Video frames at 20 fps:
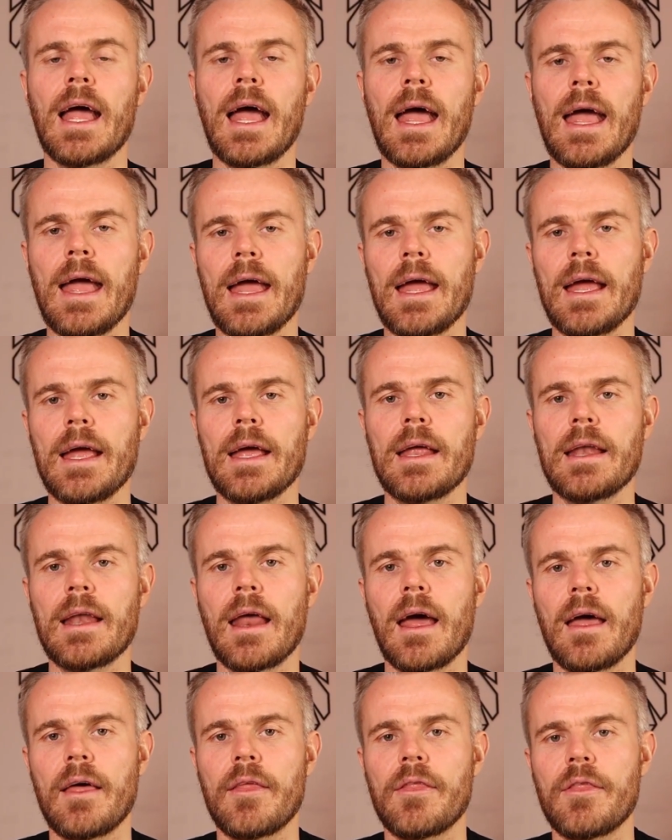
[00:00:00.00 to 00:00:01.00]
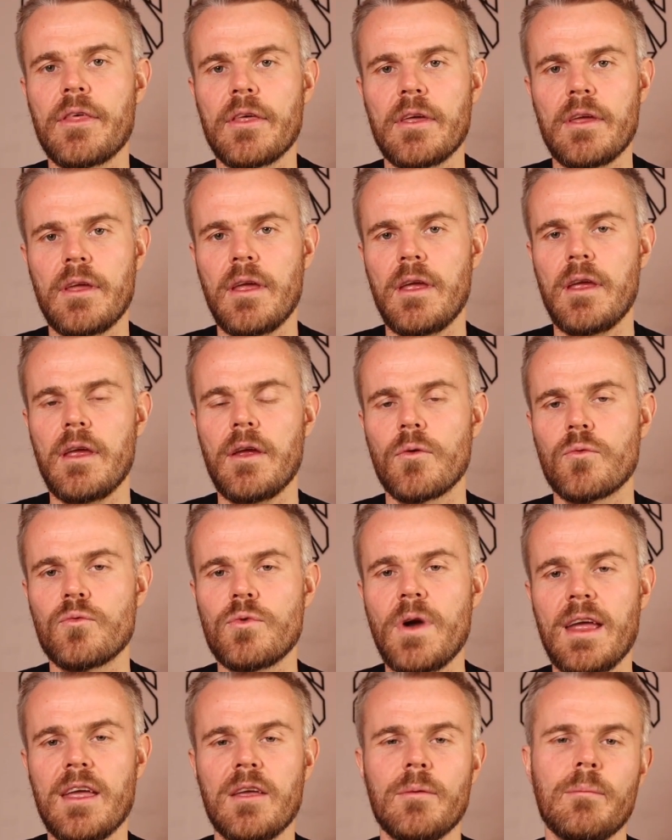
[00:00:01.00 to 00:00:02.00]
And the
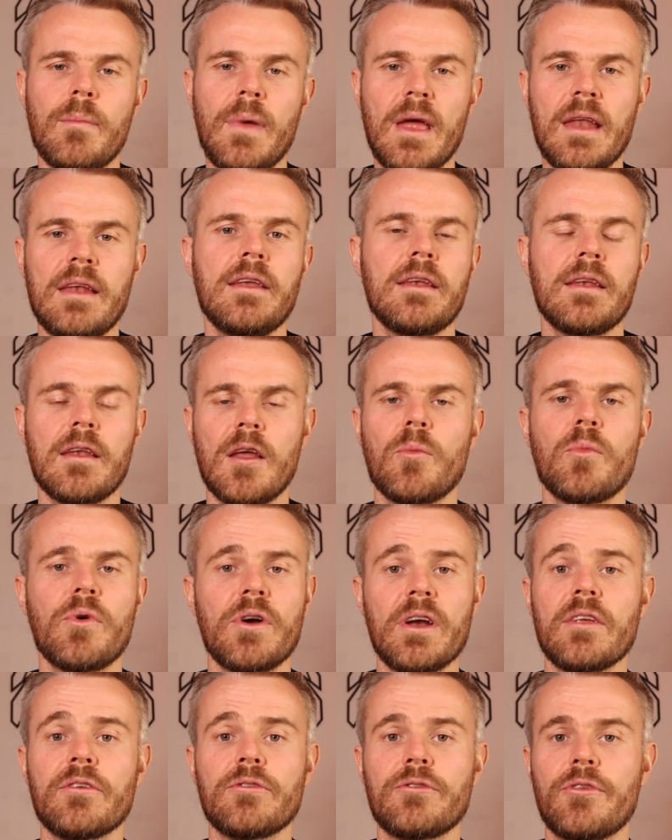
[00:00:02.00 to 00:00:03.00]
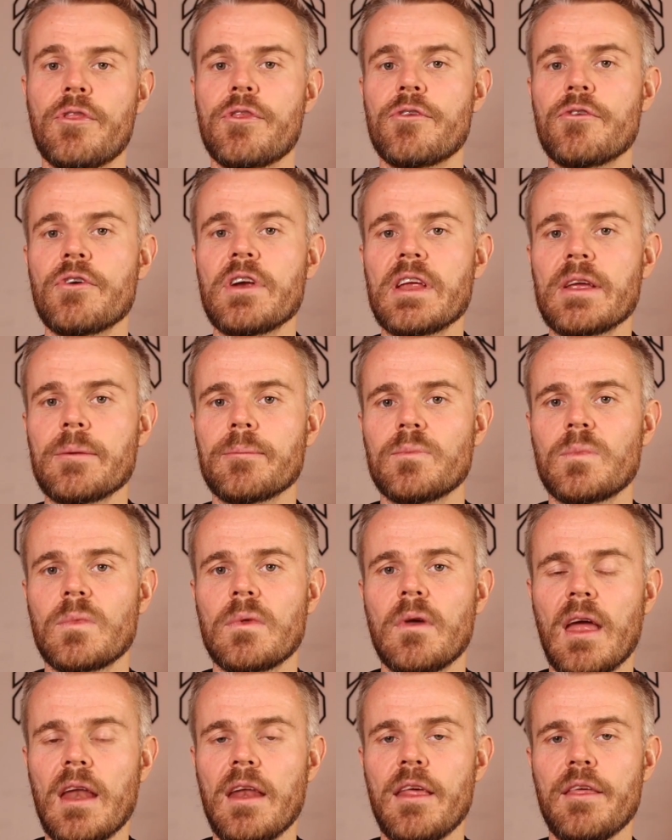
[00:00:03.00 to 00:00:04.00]
recommended number is 3.
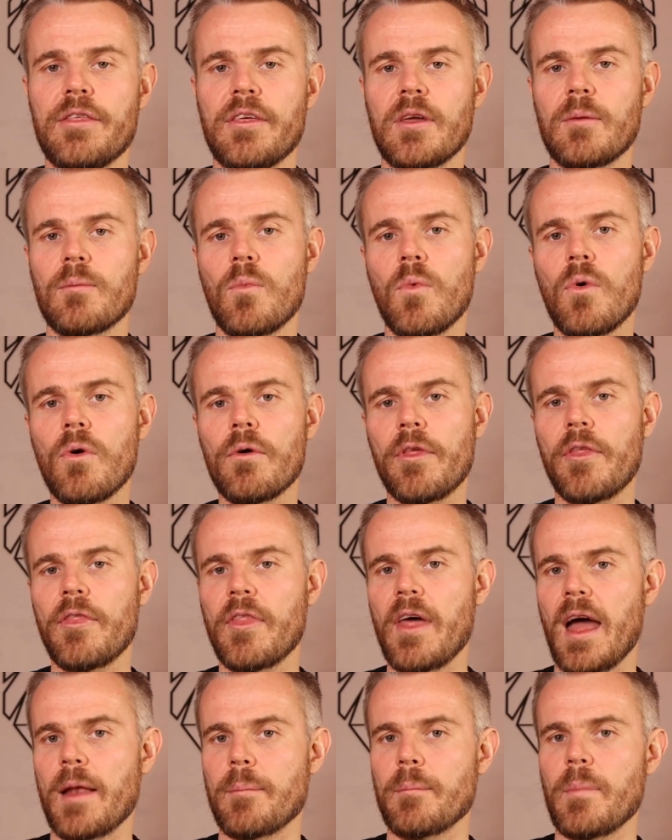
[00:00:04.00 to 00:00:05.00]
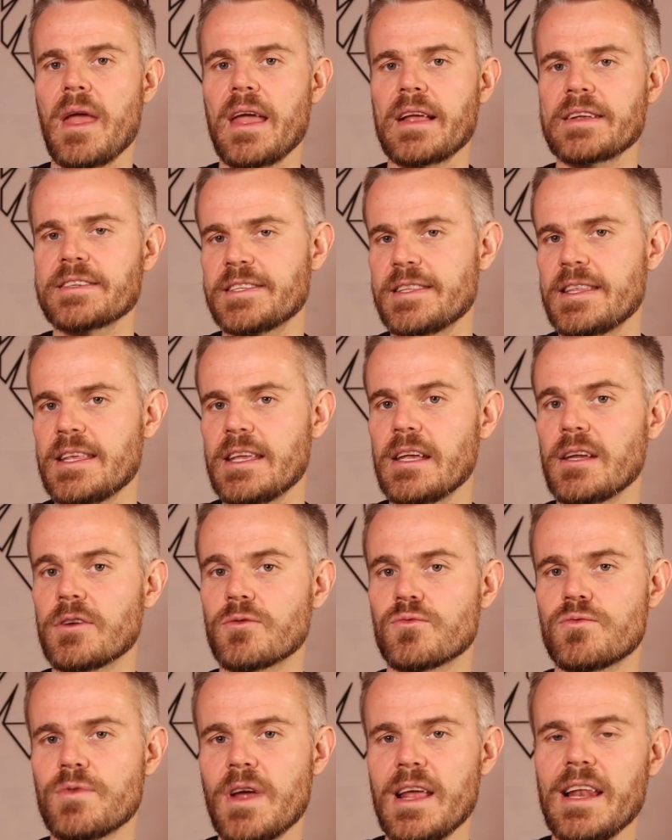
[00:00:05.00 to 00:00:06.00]
Anything more than that makes the
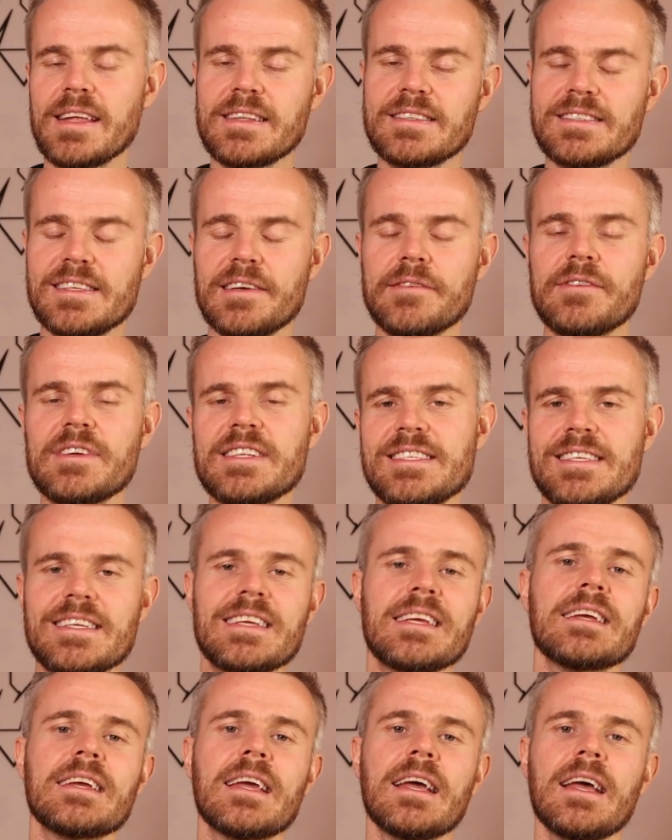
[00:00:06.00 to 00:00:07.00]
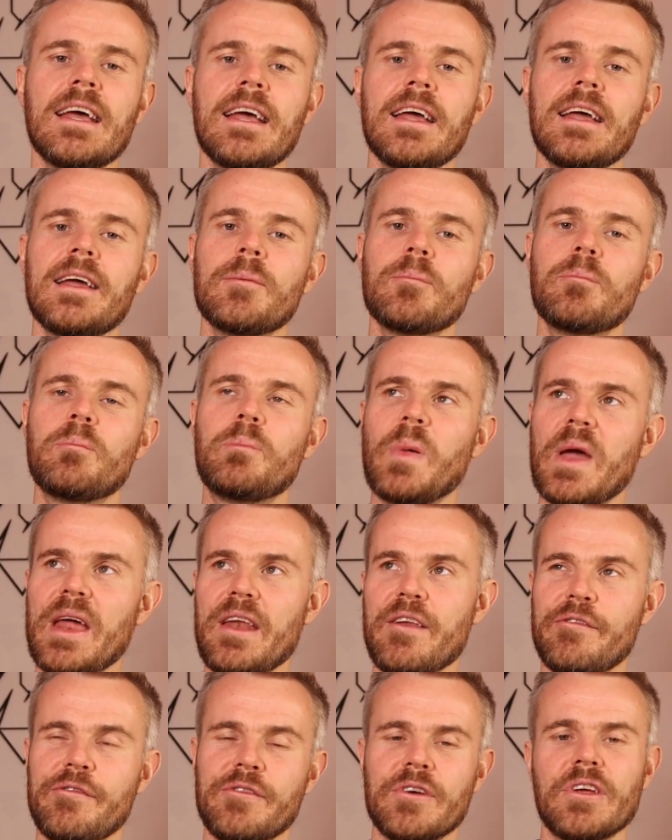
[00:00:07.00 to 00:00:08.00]
relativity
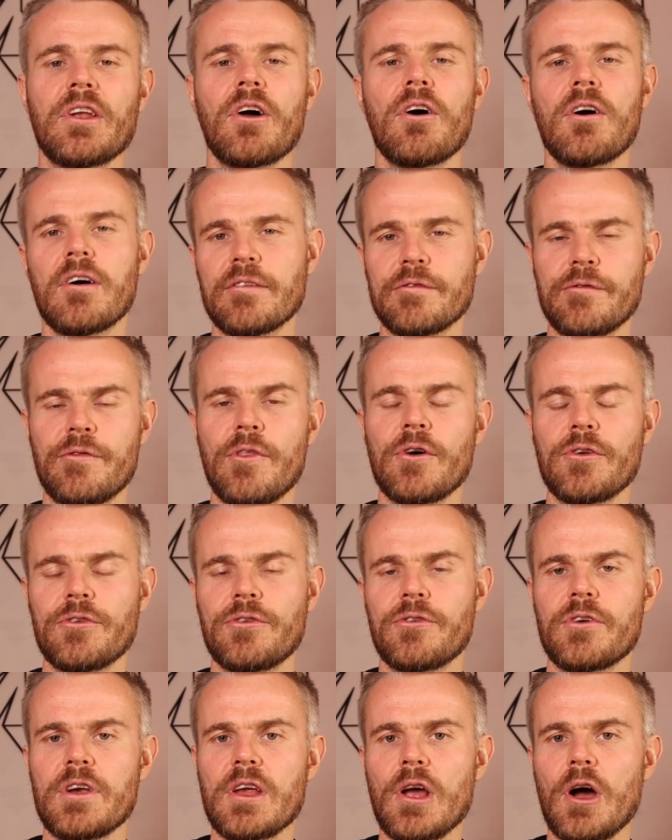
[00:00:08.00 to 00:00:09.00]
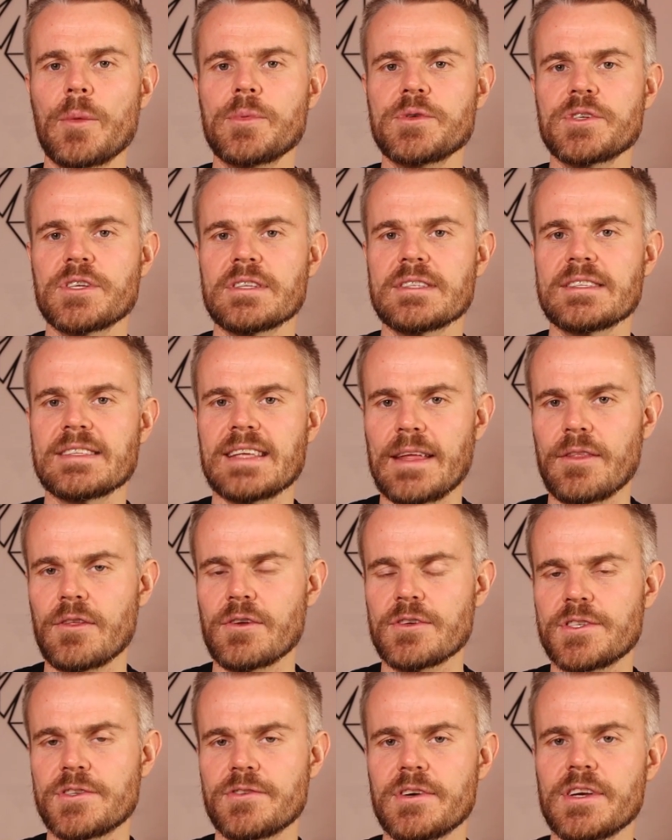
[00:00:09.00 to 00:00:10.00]
benefit of those 3 options and
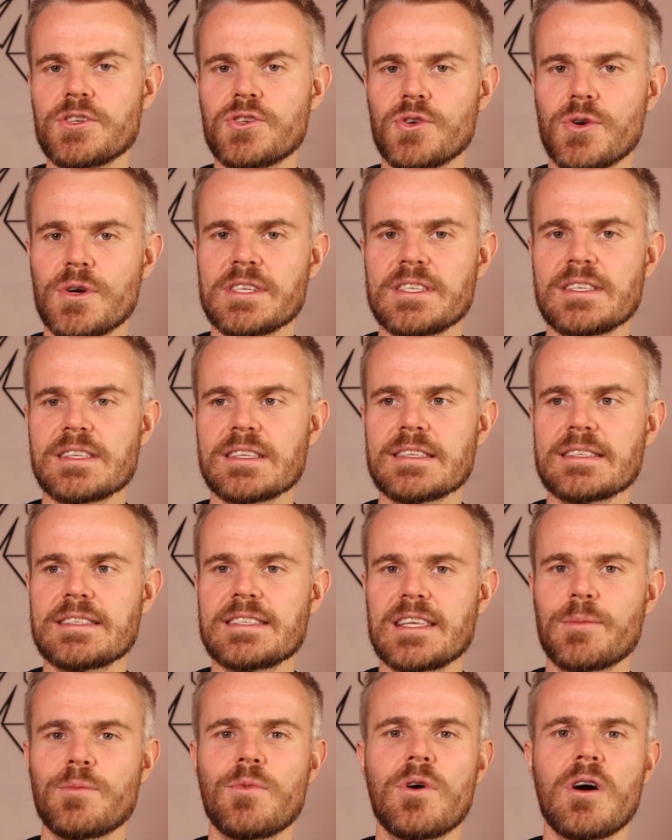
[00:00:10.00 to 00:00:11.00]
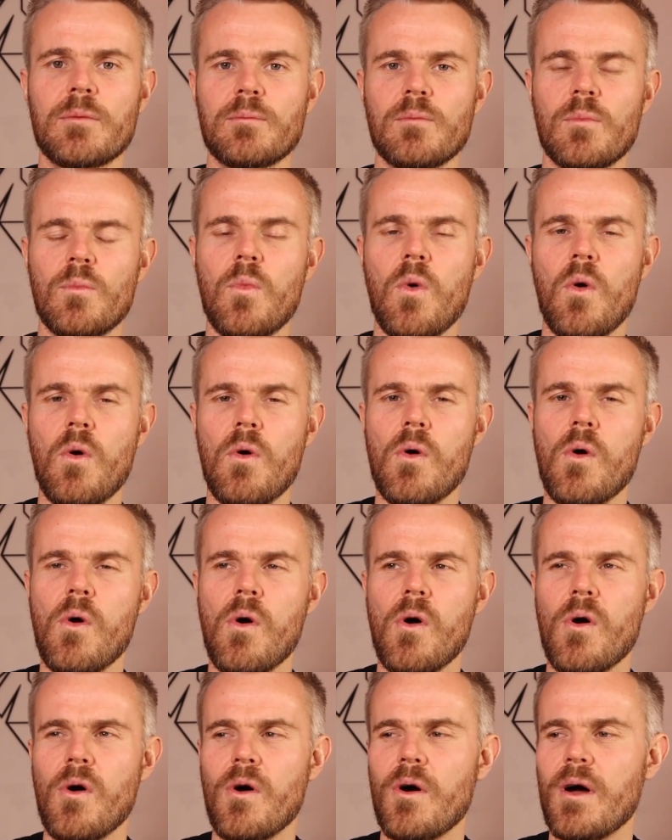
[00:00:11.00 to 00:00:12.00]
those 3 choices somewhat
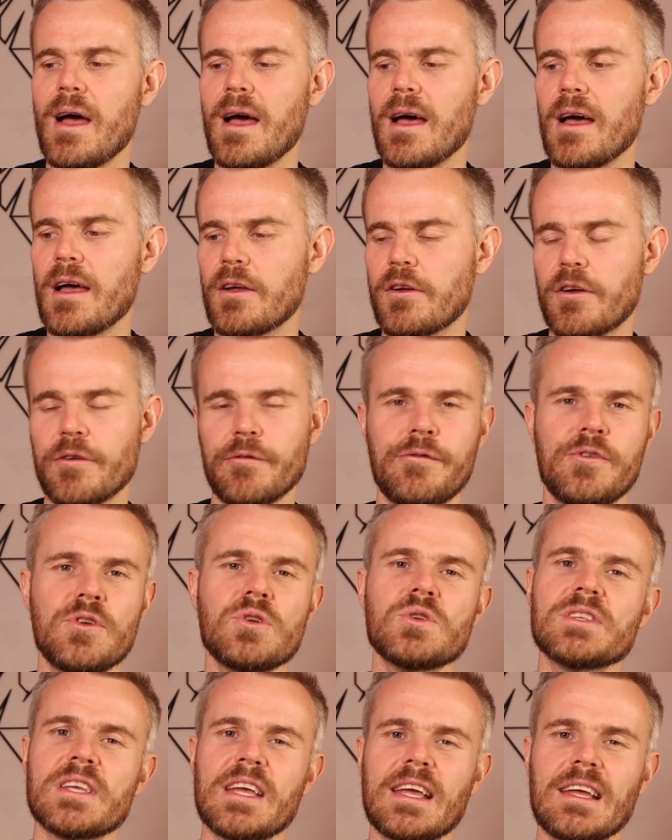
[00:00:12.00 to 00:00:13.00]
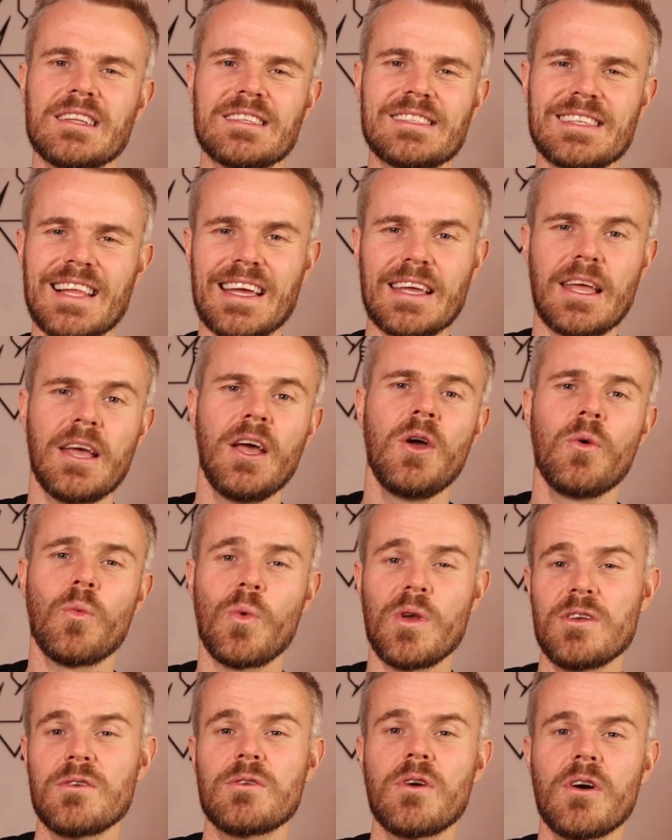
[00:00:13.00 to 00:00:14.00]
more confusing. It's like when you